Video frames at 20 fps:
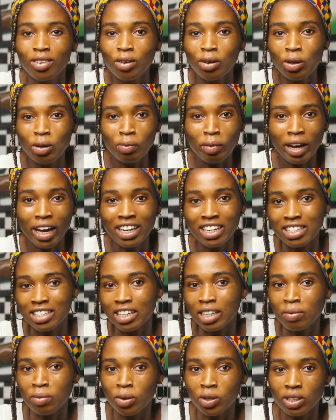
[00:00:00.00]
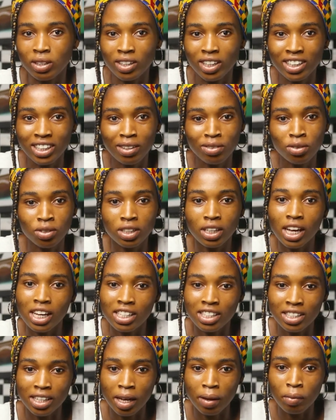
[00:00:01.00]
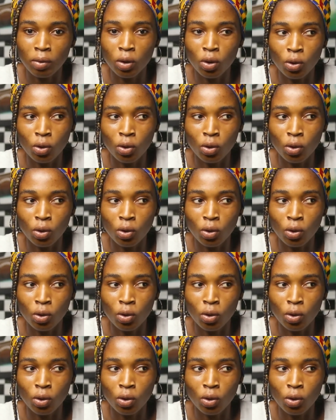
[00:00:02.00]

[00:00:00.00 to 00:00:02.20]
Oh, my head is aching, because I just have to text them.